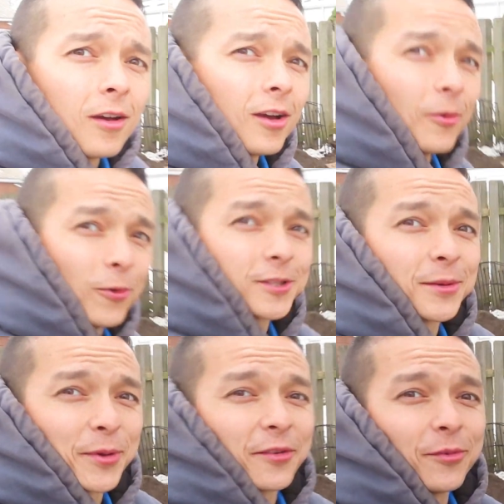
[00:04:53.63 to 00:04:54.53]
All right, what's
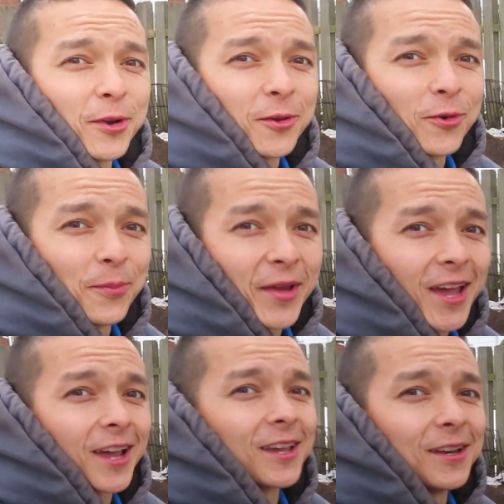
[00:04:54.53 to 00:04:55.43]
up, everybody? We're
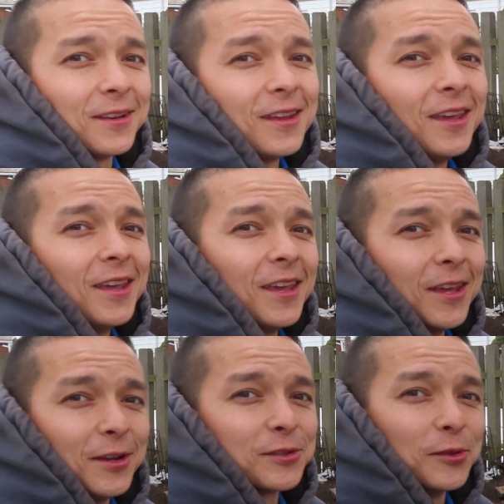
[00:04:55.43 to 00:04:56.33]
back, and
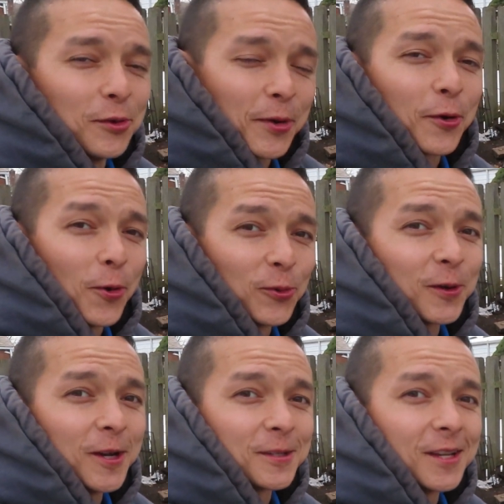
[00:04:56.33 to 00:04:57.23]
it is a little bit
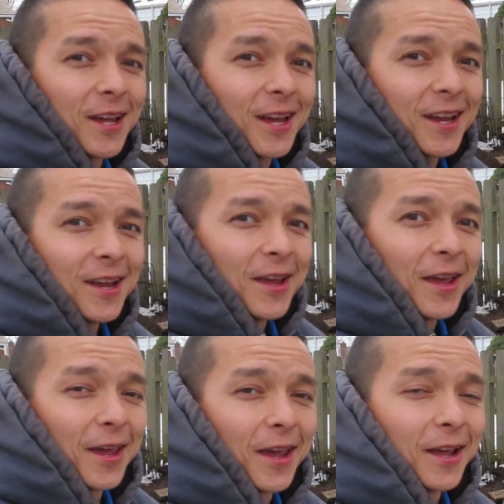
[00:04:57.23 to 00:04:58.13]
colder here today,
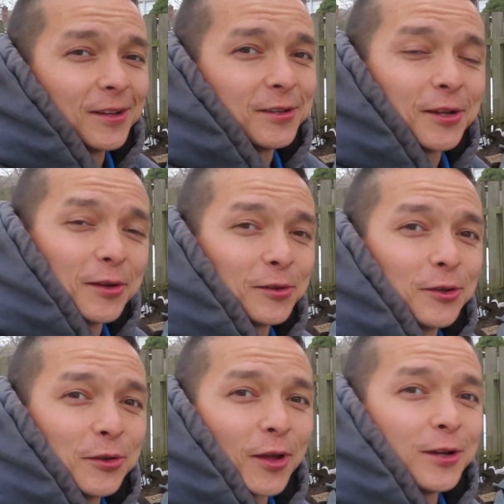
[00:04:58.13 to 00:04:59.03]
and to tell you the
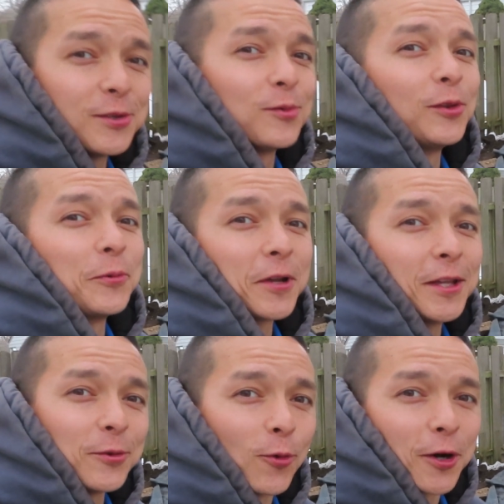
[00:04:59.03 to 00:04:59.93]
truth, I just really want to
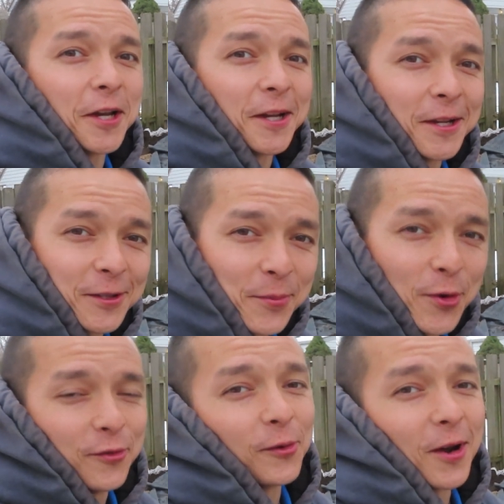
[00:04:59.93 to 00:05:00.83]
get to working and get to
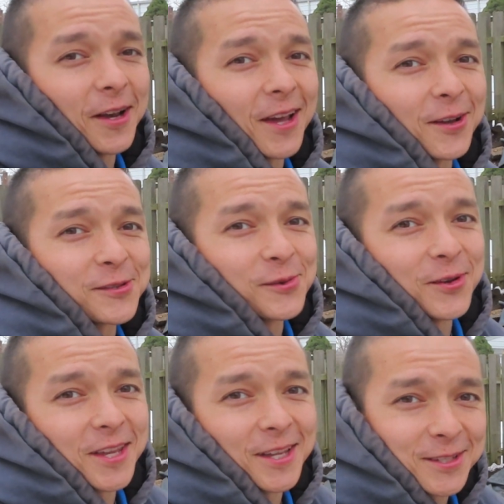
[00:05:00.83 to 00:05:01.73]
moving right now so
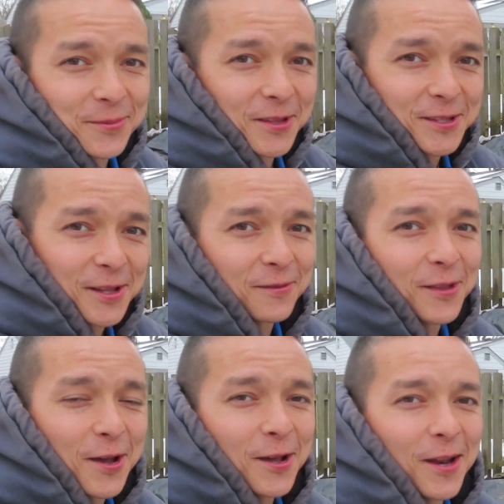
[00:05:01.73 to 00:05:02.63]
we can get some of this stuff
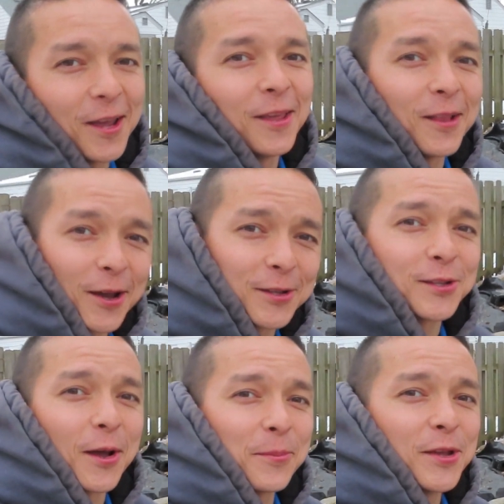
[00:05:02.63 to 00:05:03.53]
done and I can
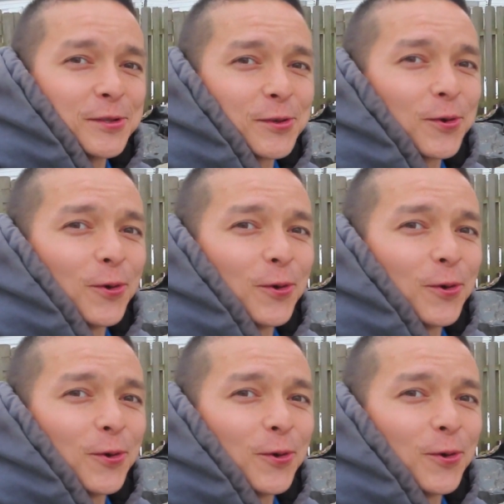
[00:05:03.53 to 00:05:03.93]
stop being so